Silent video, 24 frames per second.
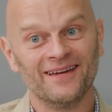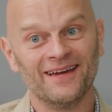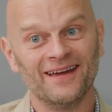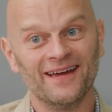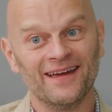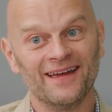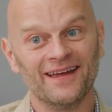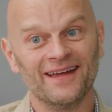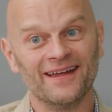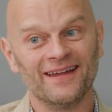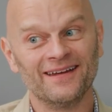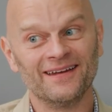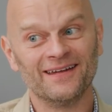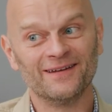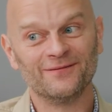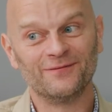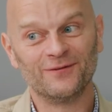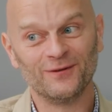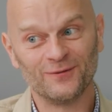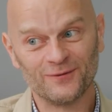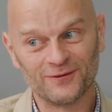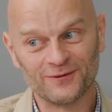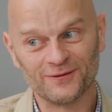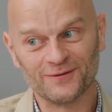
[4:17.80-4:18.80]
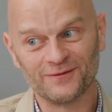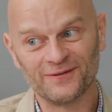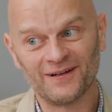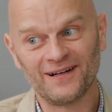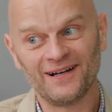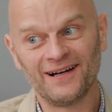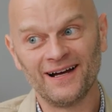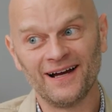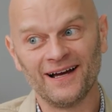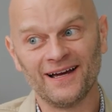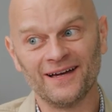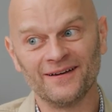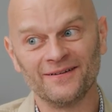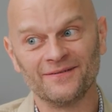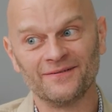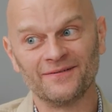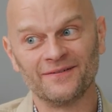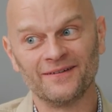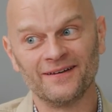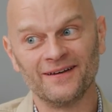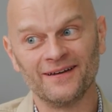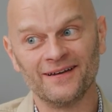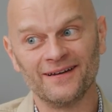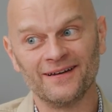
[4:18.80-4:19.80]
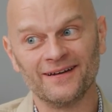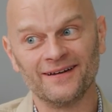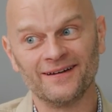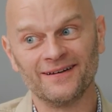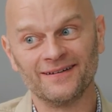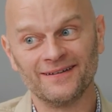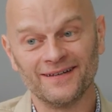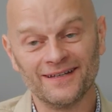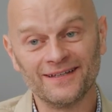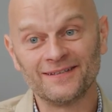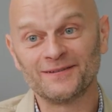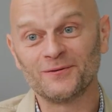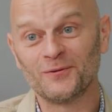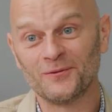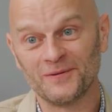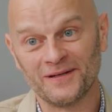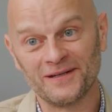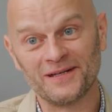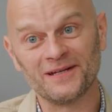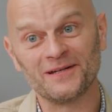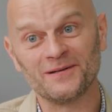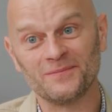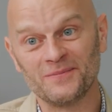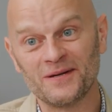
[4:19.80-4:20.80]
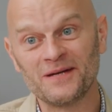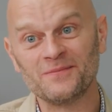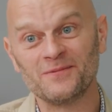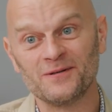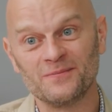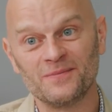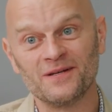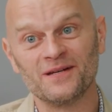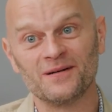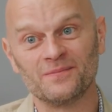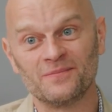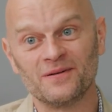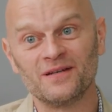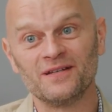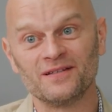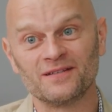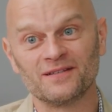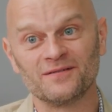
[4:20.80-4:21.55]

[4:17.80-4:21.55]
And if you survive, it's only going to maybe be a piece